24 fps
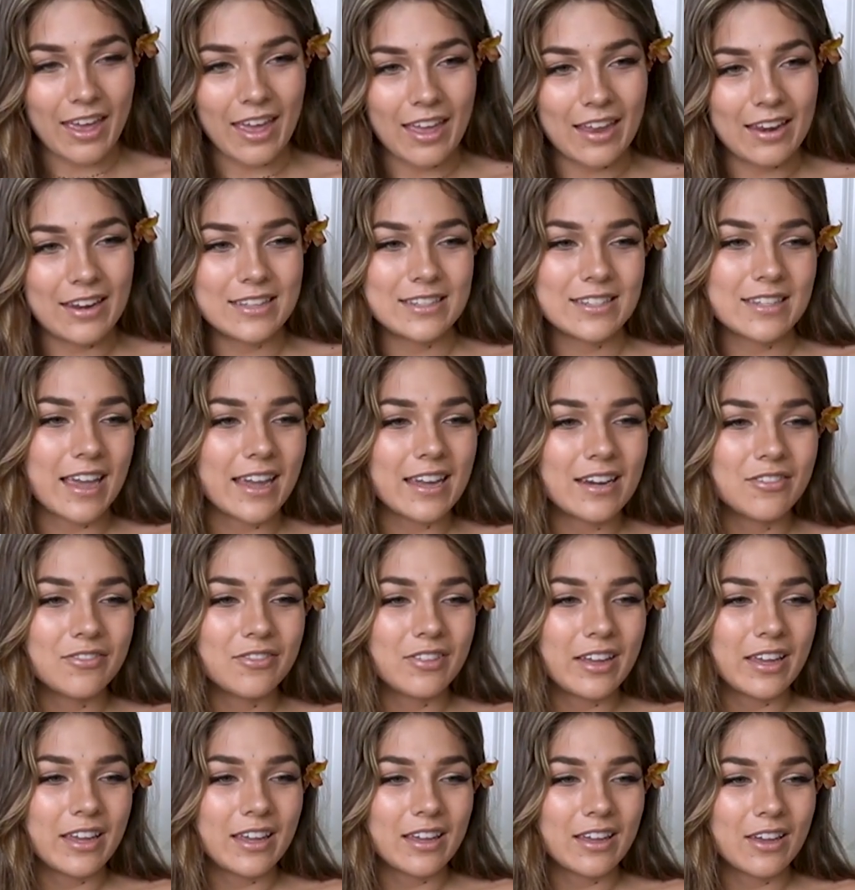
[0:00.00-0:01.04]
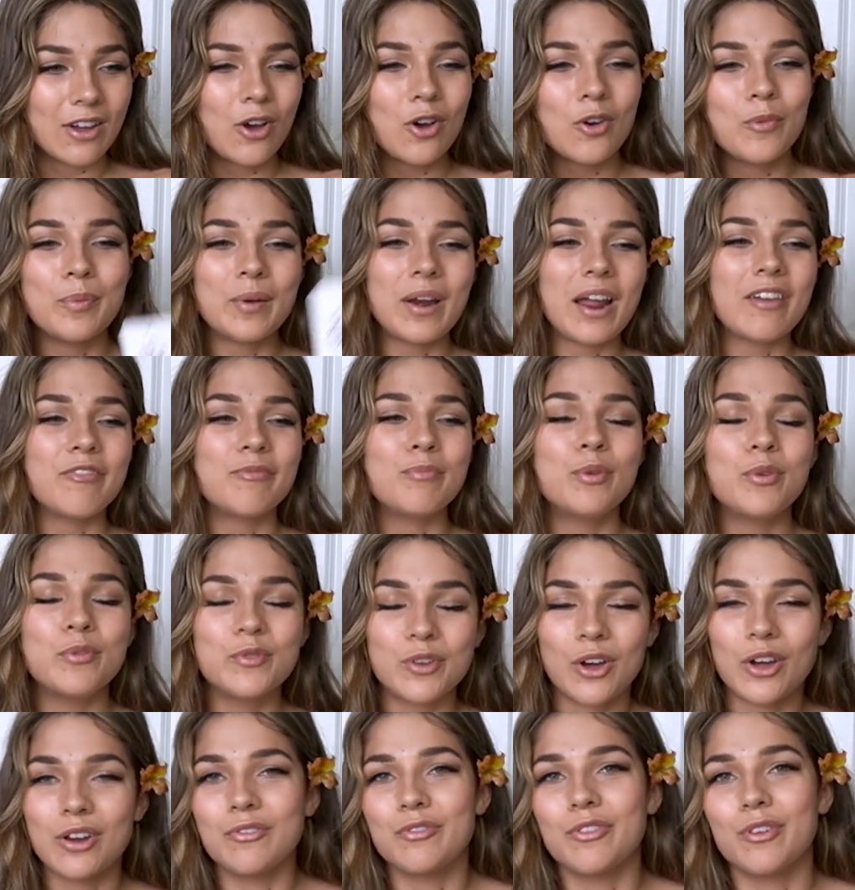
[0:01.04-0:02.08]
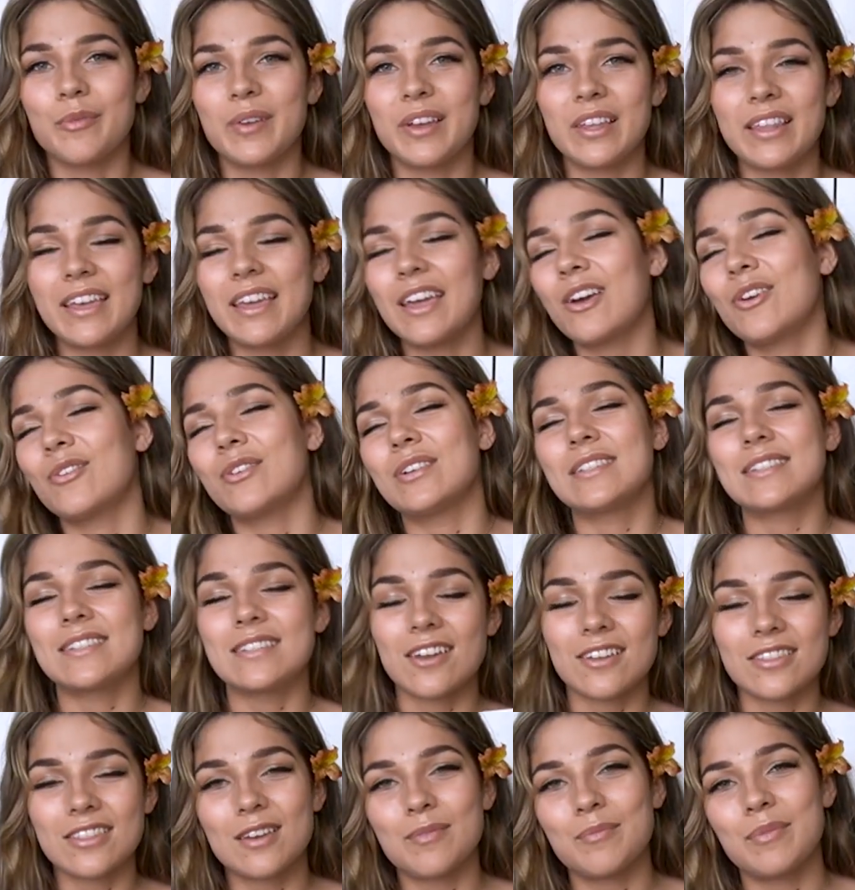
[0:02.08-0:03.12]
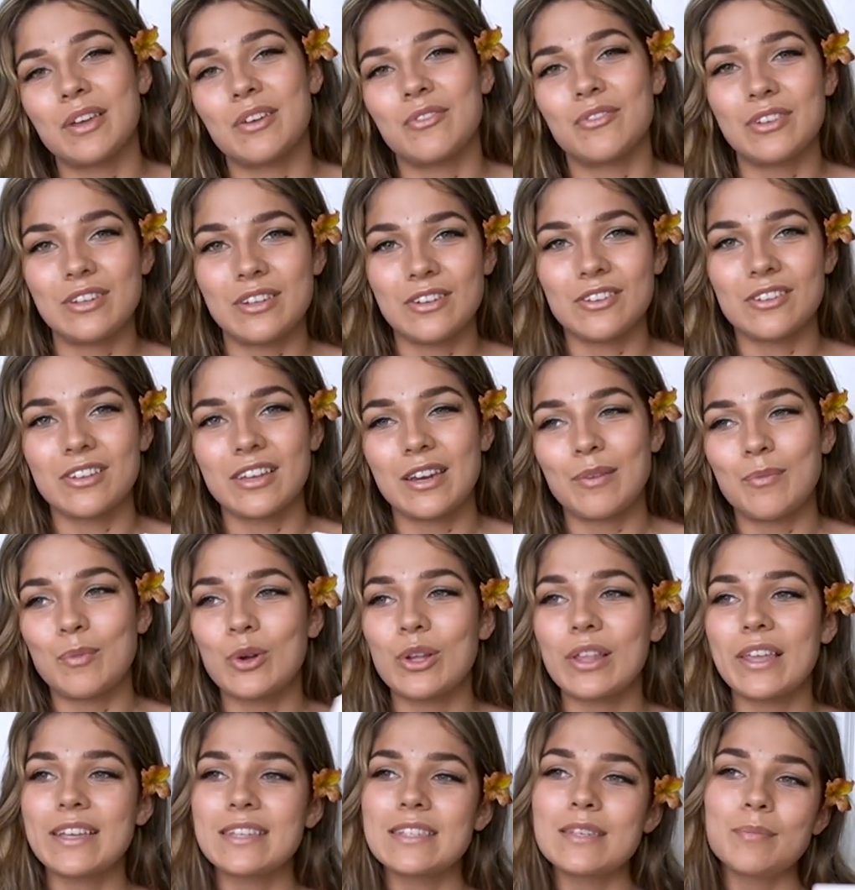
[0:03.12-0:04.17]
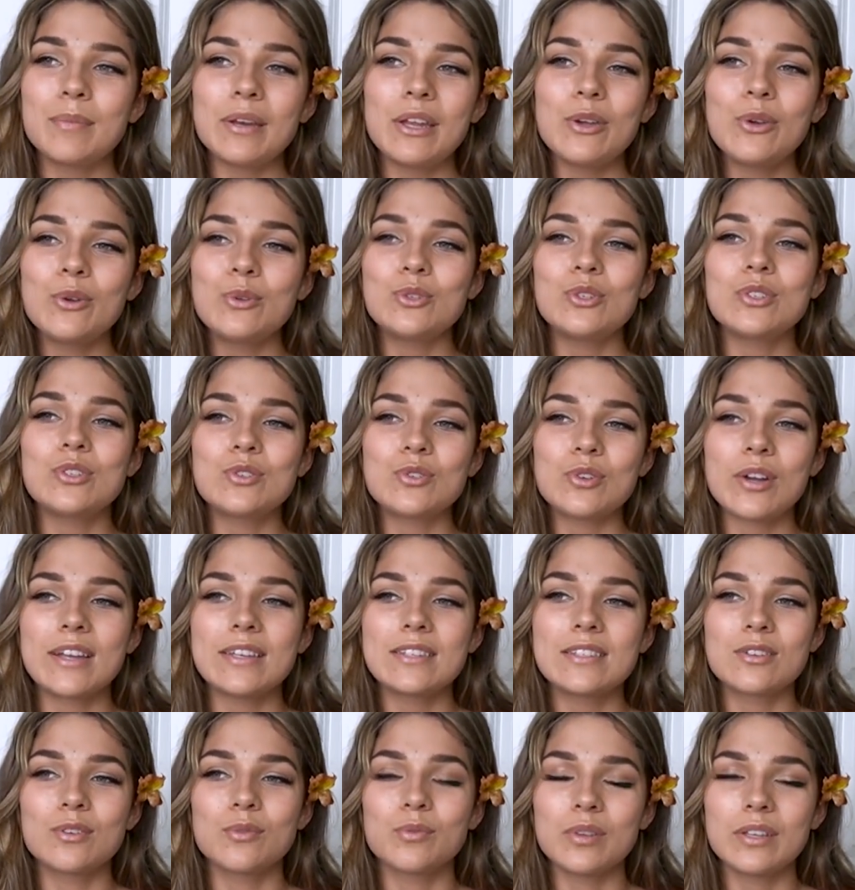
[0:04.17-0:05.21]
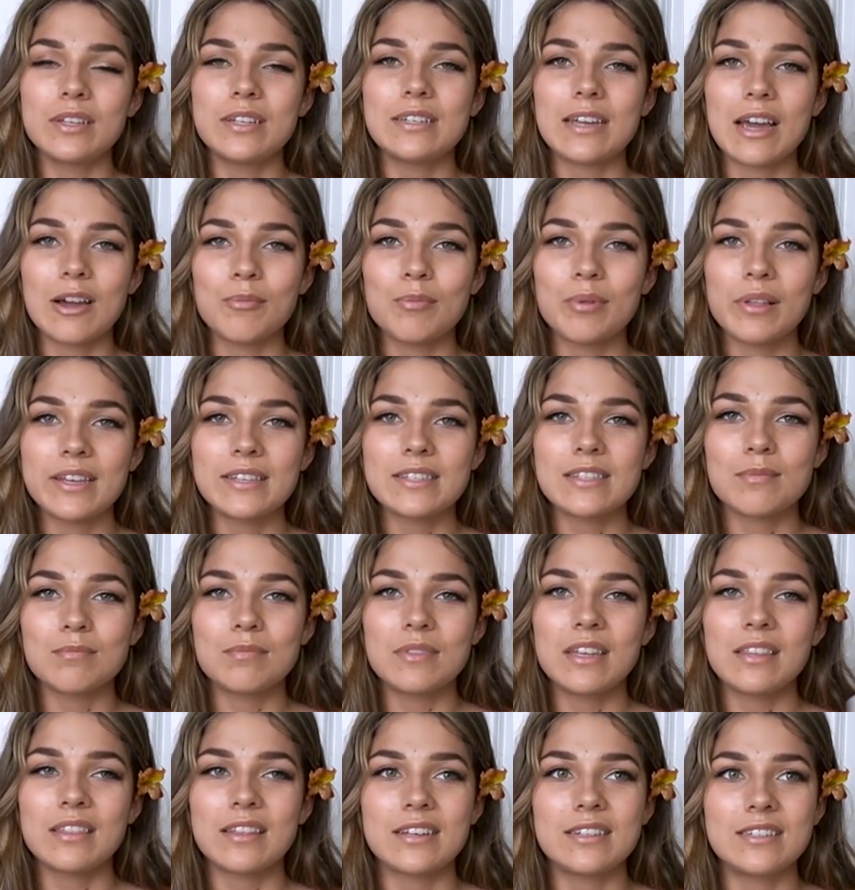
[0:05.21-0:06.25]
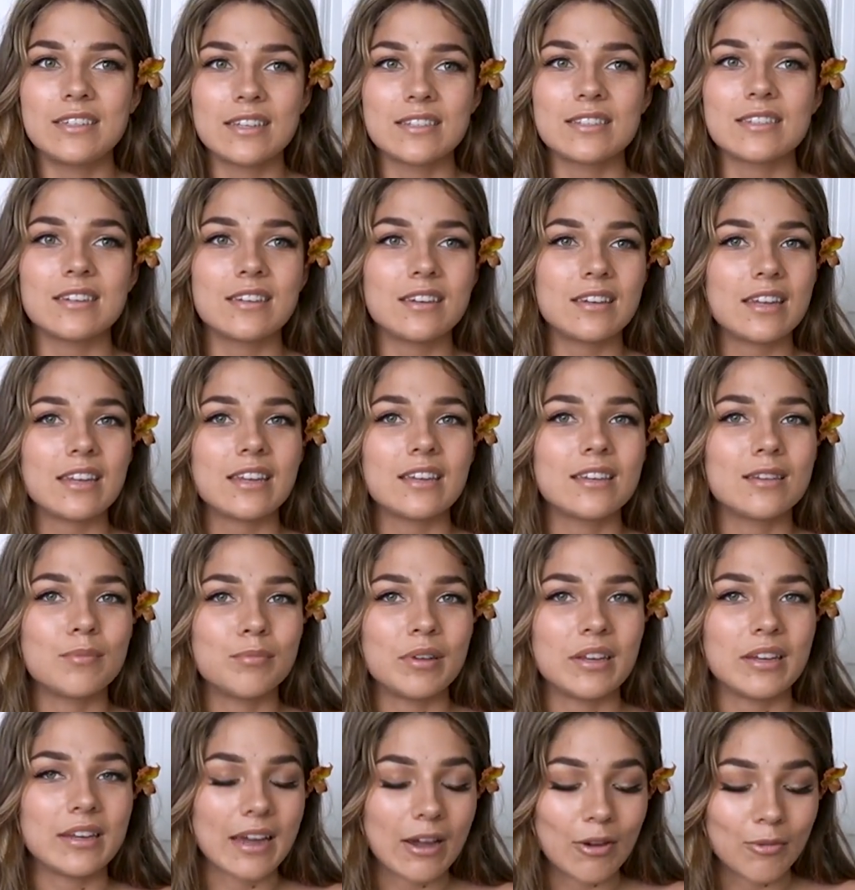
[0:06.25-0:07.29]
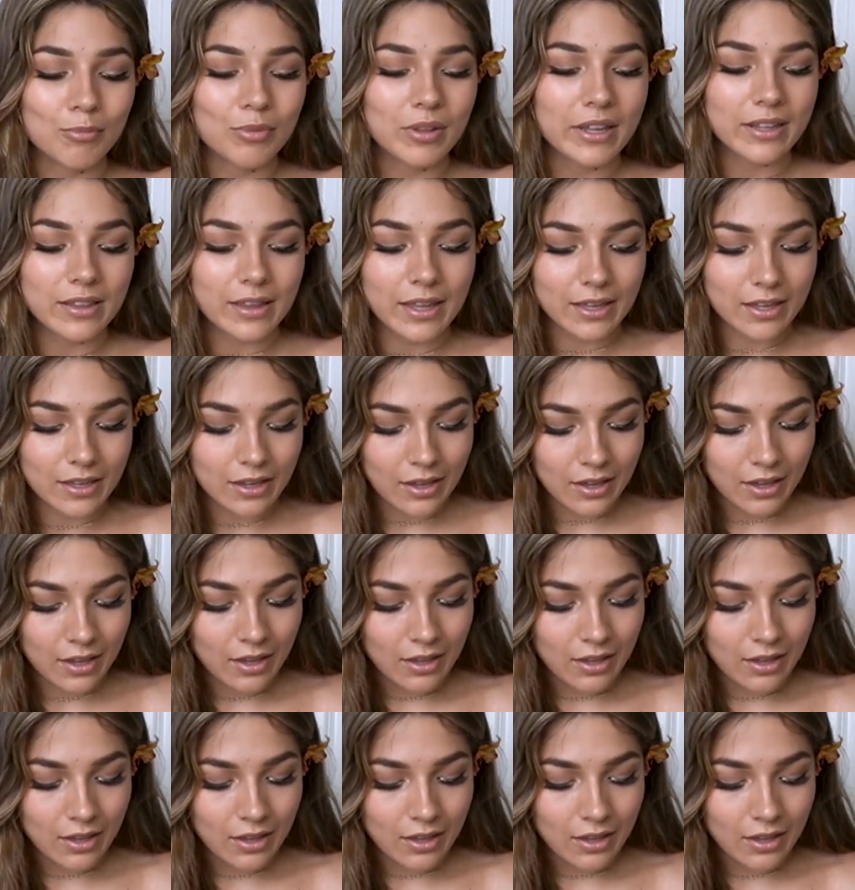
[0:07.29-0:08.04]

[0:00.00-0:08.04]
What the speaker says: And it's kind of like, oh, but I've moved on from it. Like, oh, it's not that big of a deal anymore. Like somebody who just tries to really downplay something that doesn't need to be downplayed. Like,